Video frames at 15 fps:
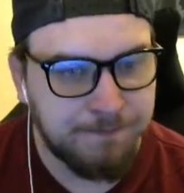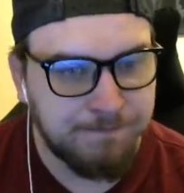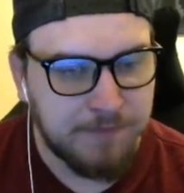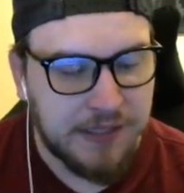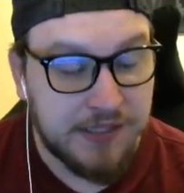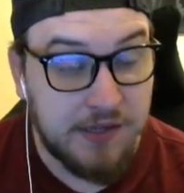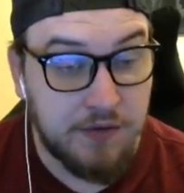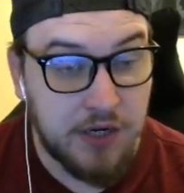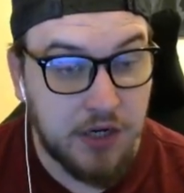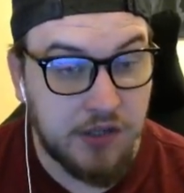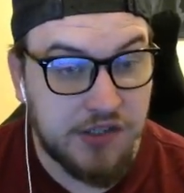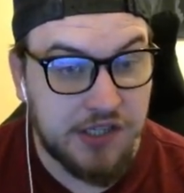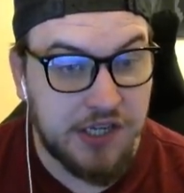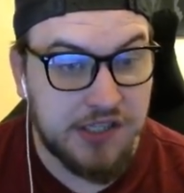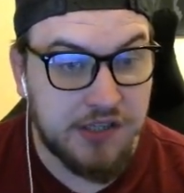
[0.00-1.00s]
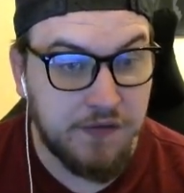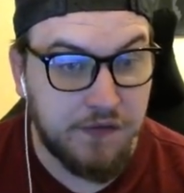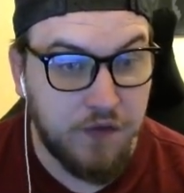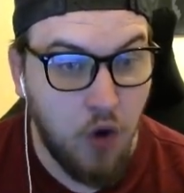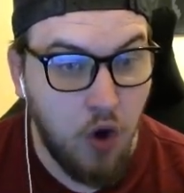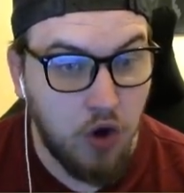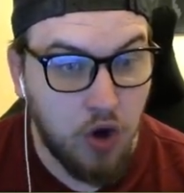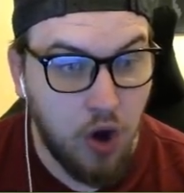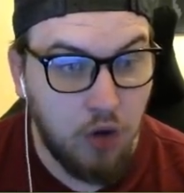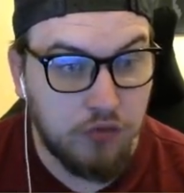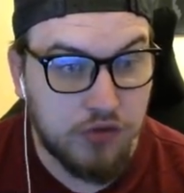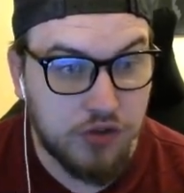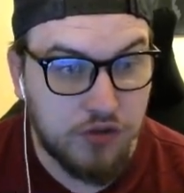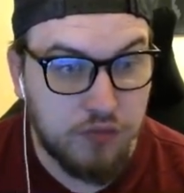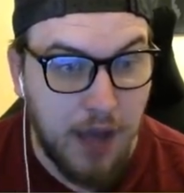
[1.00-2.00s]
He's having a good season. 4
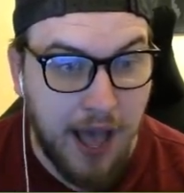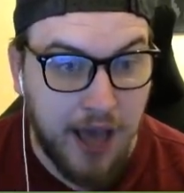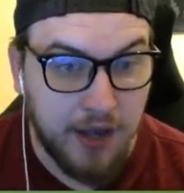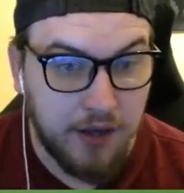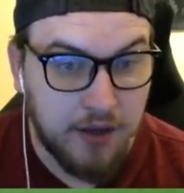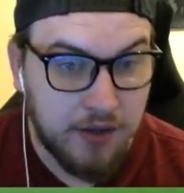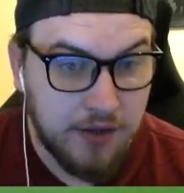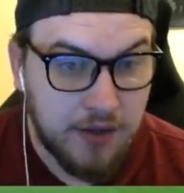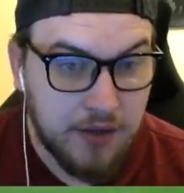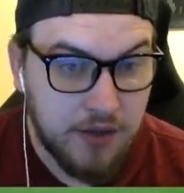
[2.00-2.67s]
goals as well.